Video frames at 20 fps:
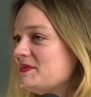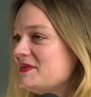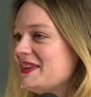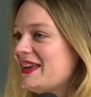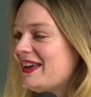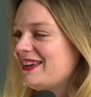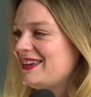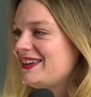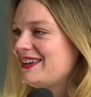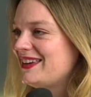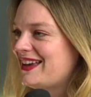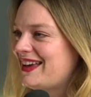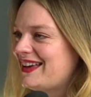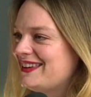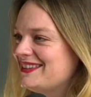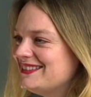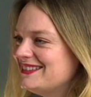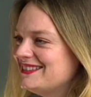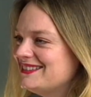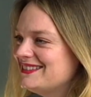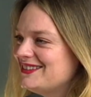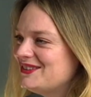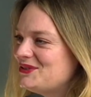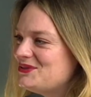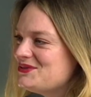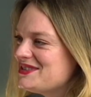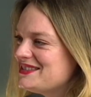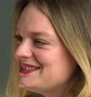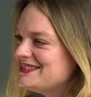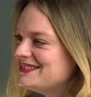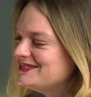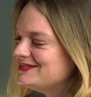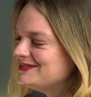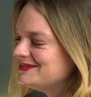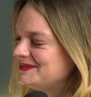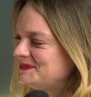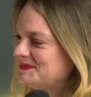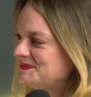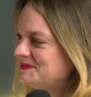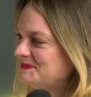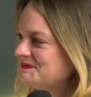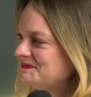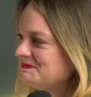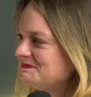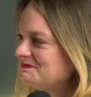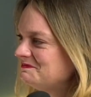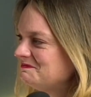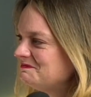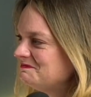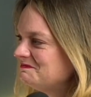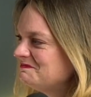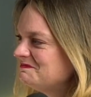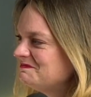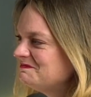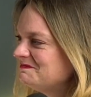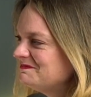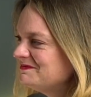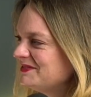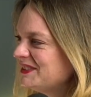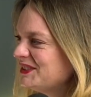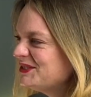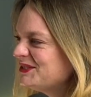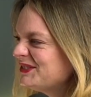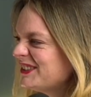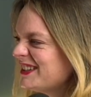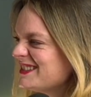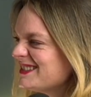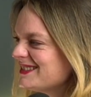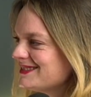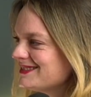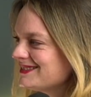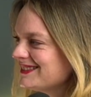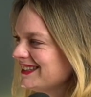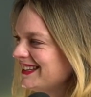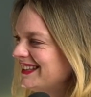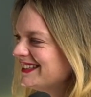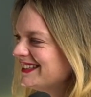Yeah, he had all these little phrases.